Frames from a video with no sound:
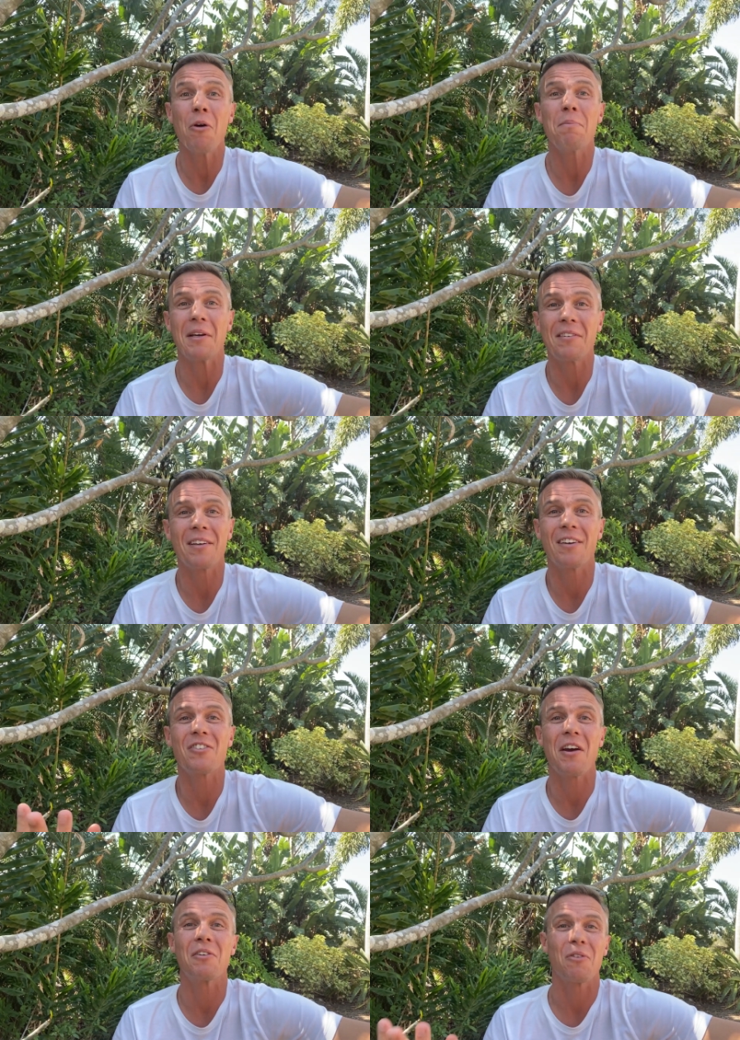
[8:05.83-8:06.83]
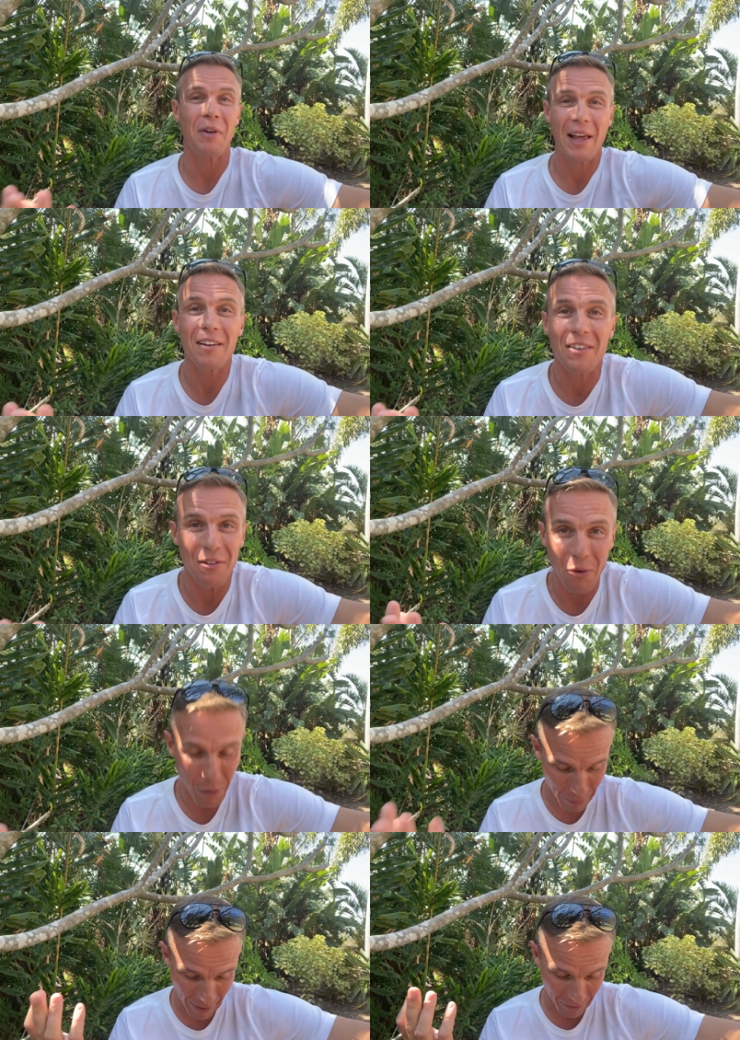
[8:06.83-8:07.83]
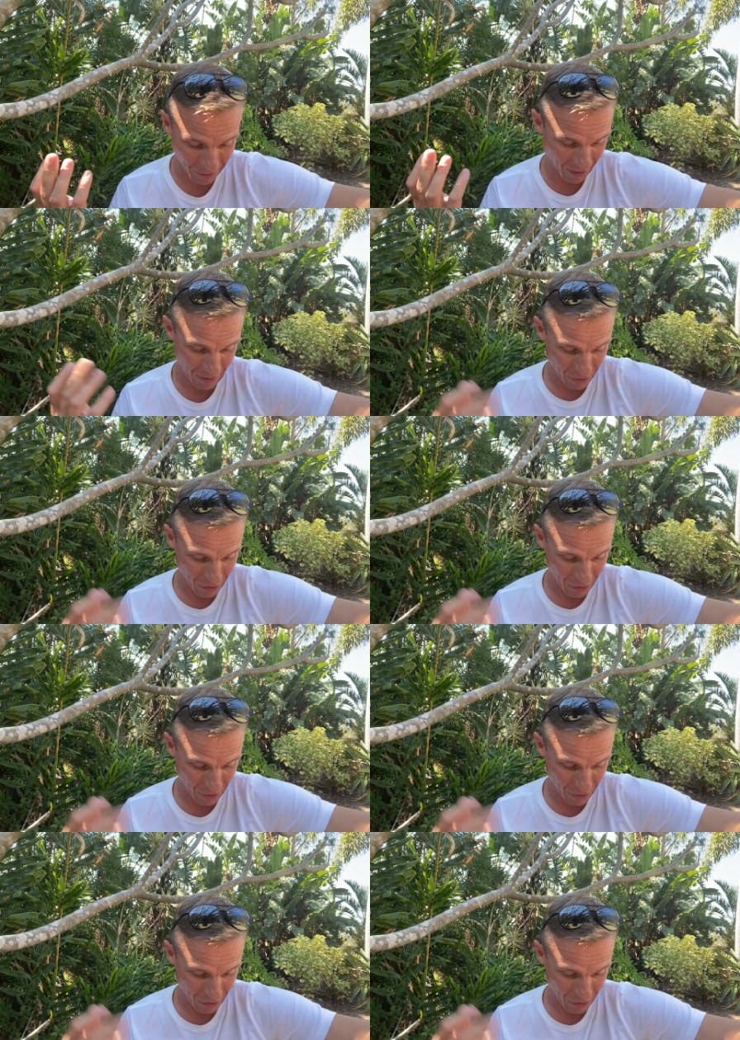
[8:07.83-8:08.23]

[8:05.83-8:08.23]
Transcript: hoping it's going to change the reality of all the browsers